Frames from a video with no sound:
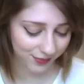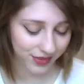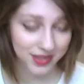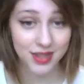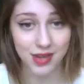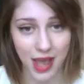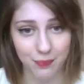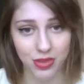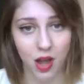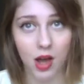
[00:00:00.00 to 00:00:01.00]
So yeah,
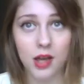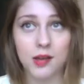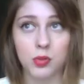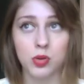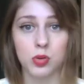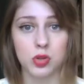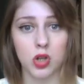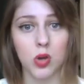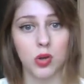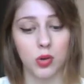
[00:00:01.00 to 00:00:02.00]
I will
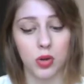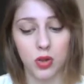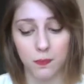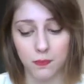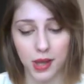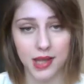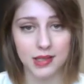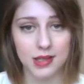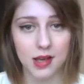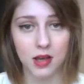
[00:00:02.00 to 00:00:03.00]
show you the
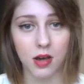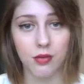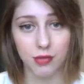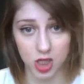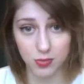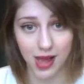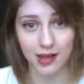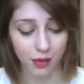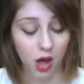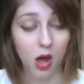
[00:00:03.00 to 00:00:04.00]
basic French plait.
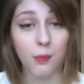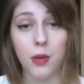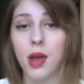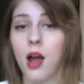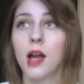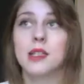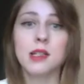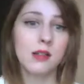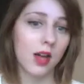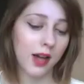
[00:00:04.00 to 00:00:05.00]
By the way,
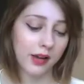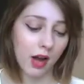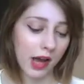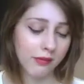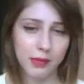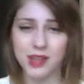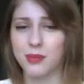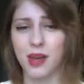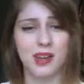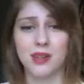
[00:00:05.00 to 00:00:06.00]
I haven't made
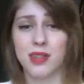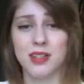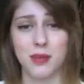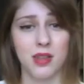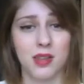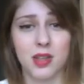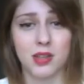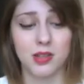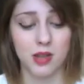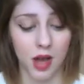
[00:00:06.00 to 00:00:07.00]
up any of these
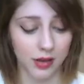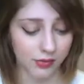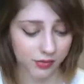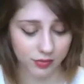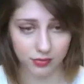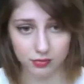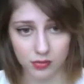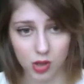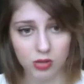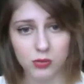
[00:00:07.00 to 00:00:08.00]
methods. I've
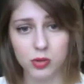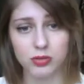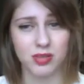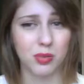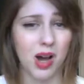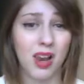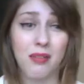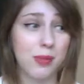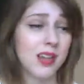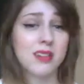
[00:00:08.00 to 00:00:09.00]
known them all for a while. I
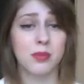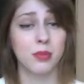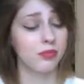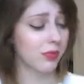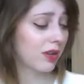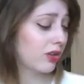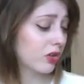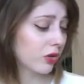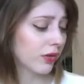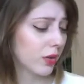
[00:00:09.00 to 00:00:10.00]
picked them up from other
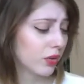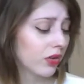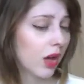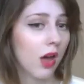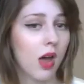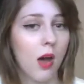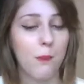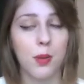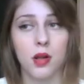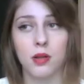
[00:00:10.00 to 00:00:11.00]
tutorials,
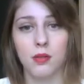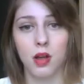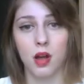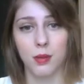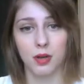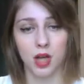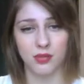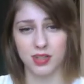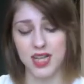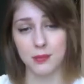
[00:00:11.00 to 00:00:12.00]
but I'm kind of
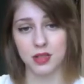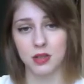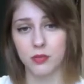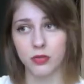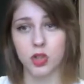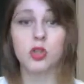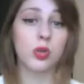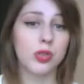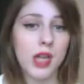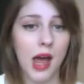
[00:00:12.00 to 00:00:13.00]
adapting them for
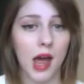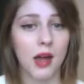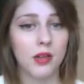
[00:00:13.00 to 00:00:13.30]
shorter hair.